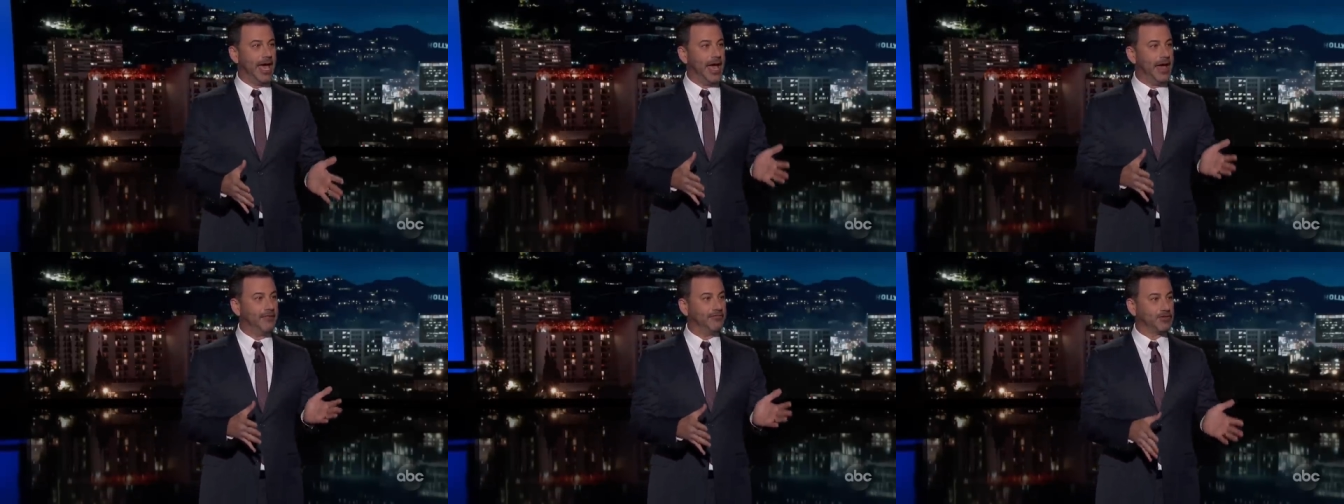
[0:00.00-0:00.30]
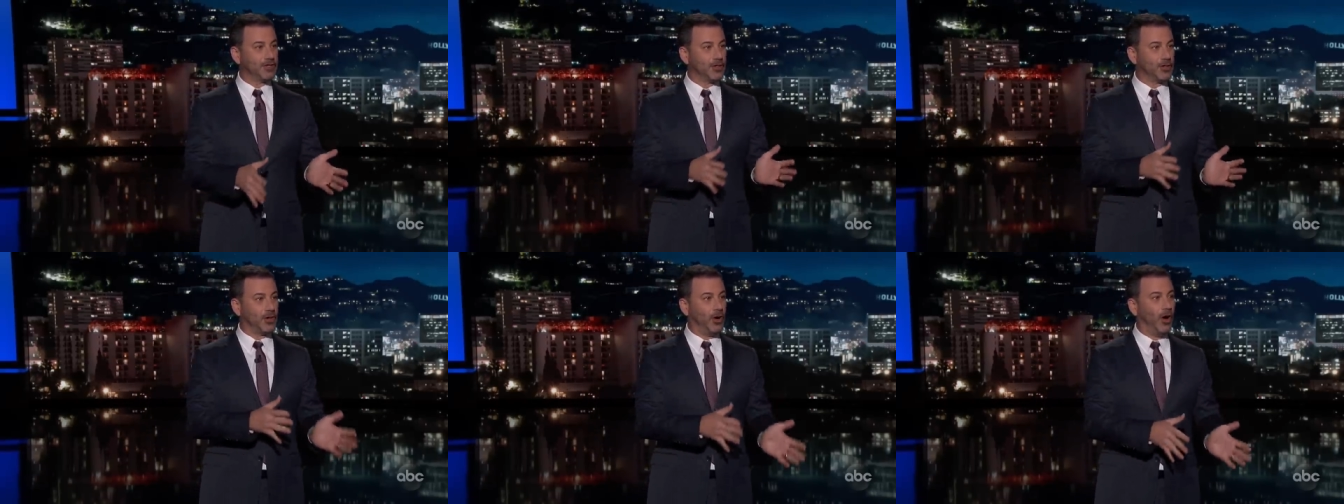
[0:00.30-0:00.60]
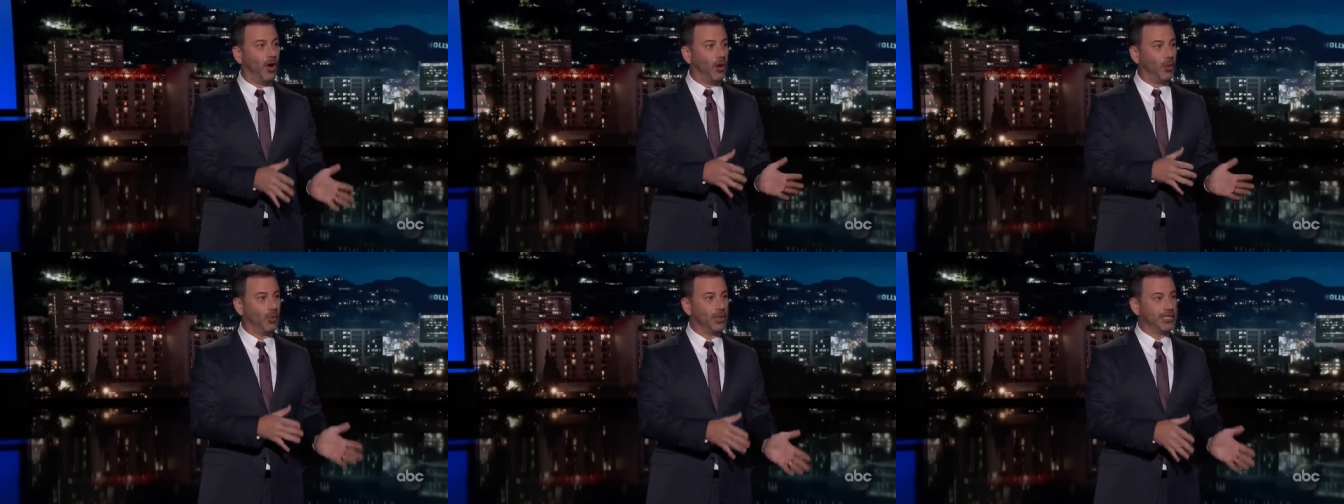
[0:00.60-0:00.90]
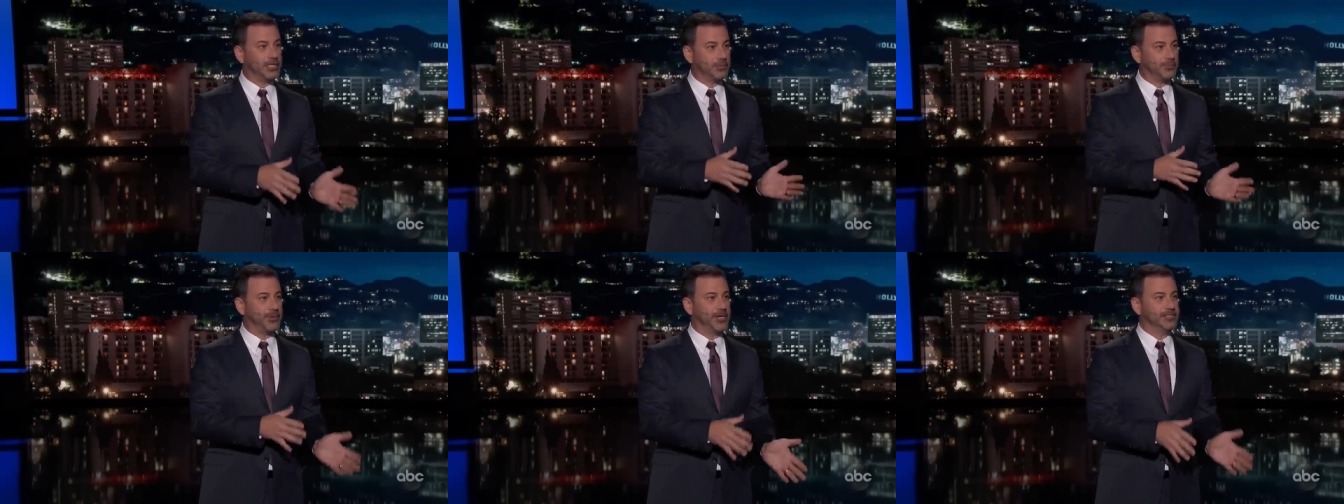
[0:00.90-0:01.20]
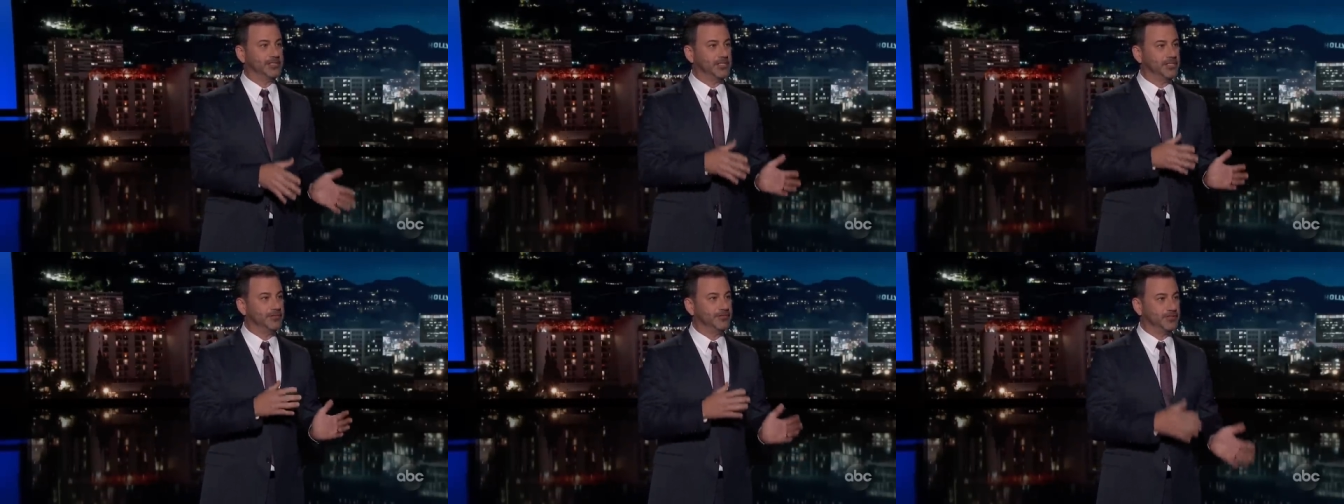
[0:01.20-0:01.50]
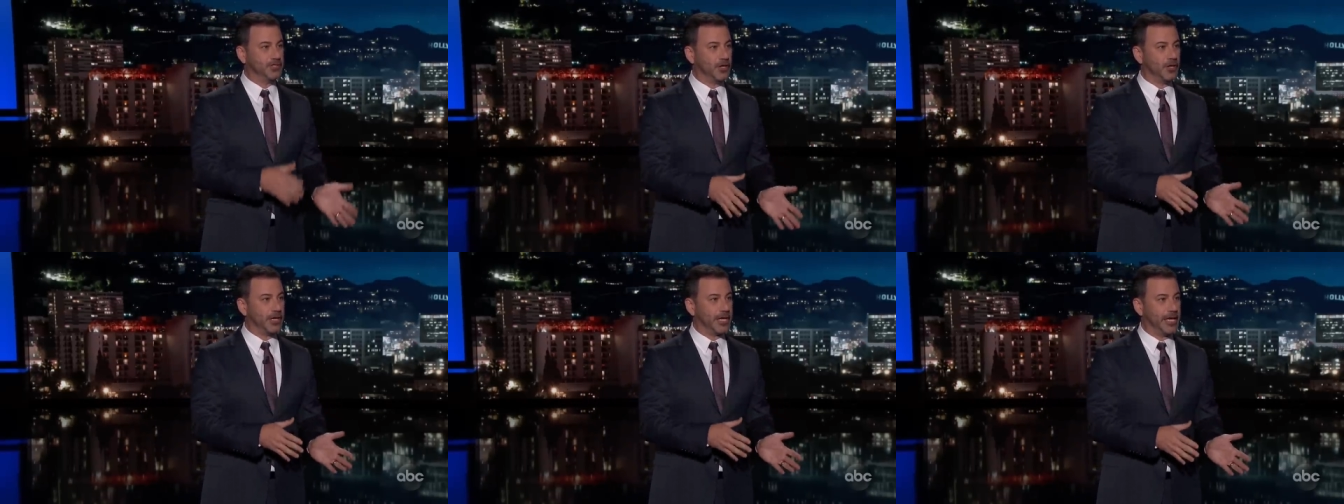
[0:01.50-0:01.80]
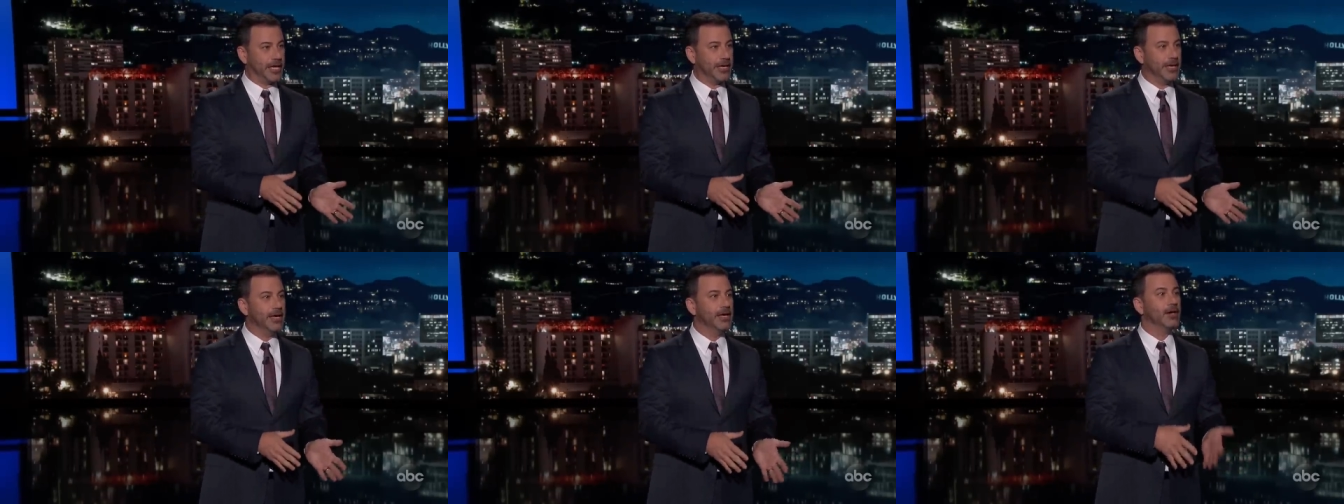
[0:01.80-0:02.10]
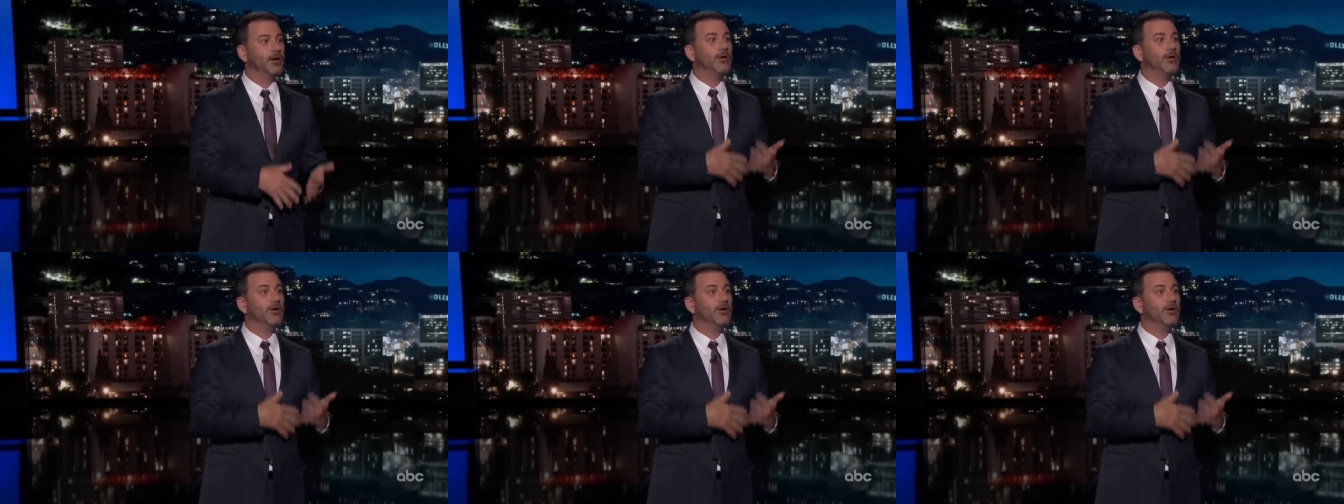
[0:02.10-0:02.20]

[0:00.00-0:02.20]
after a call with the president of Turkey,